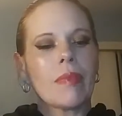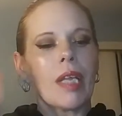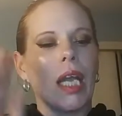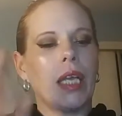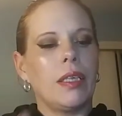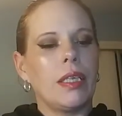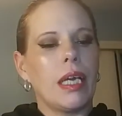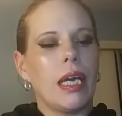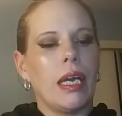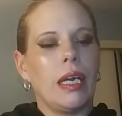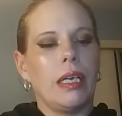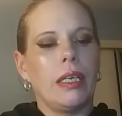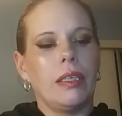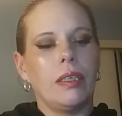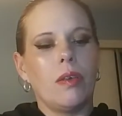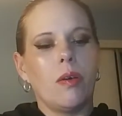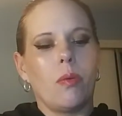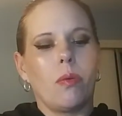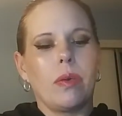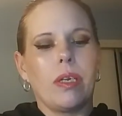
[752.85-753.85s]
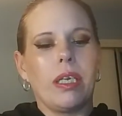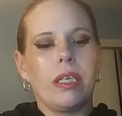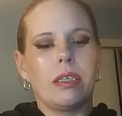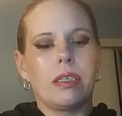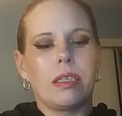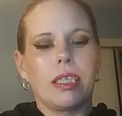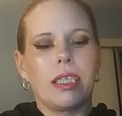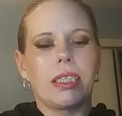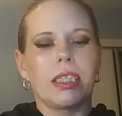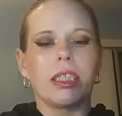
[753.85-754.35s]
And then
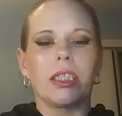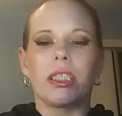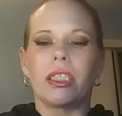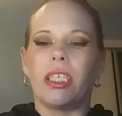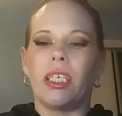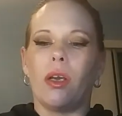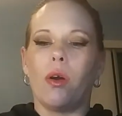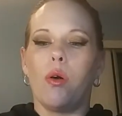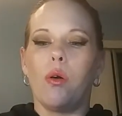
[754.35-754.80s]
this is the